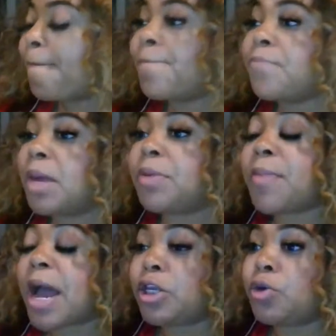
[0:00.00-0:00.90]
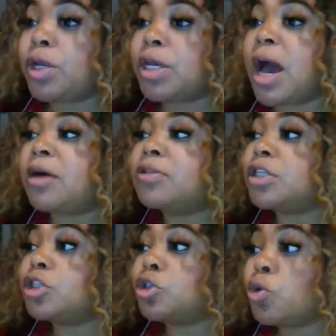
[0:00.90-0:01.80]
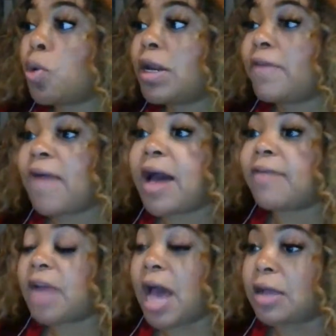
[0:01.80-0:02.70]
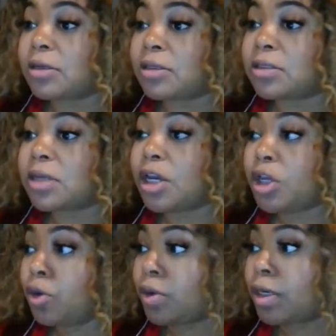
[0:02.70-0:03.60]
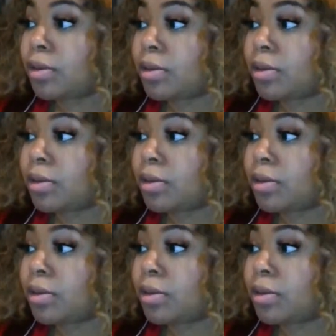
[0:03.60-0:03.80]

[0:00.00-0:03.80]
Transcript: remember, my unit cost is $25 a unit.